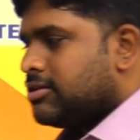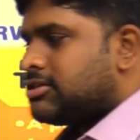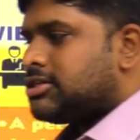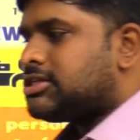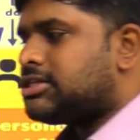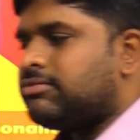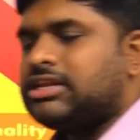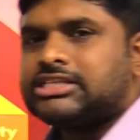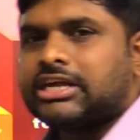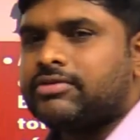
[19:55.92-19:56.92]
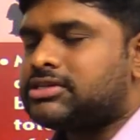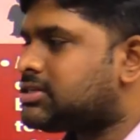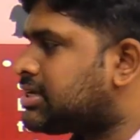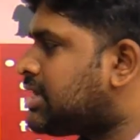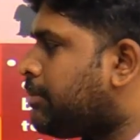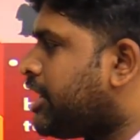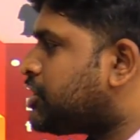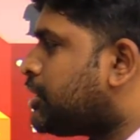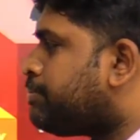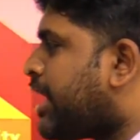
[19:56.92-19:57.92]
This is civil services
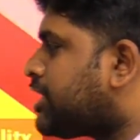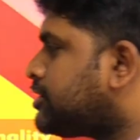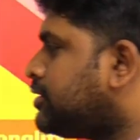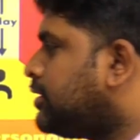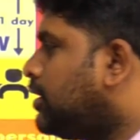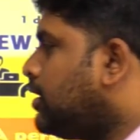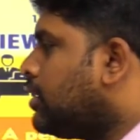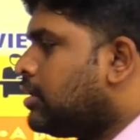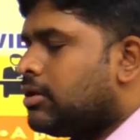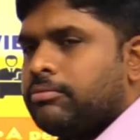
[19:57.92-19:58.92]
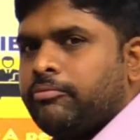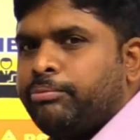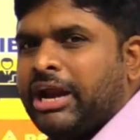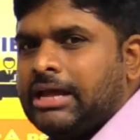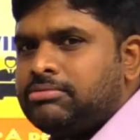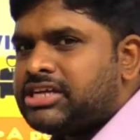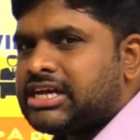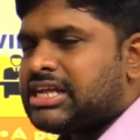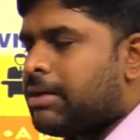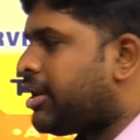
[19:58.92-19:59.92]
examination pattern. Prelims
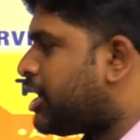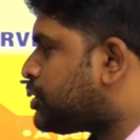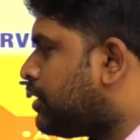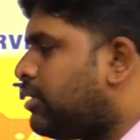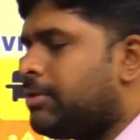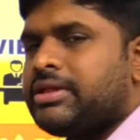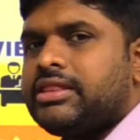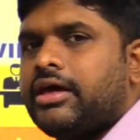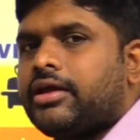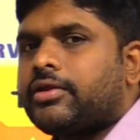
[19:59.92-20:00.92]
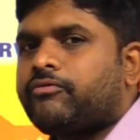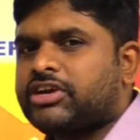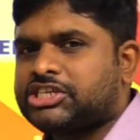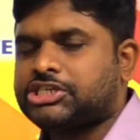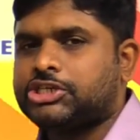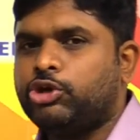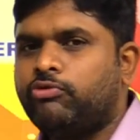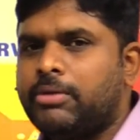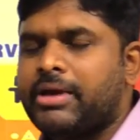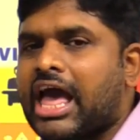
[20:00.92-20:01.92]
examination will be there. First,
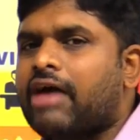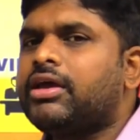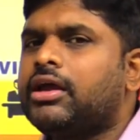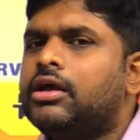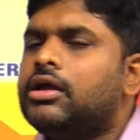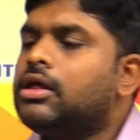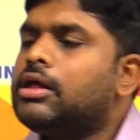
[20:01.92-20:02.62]
you will be having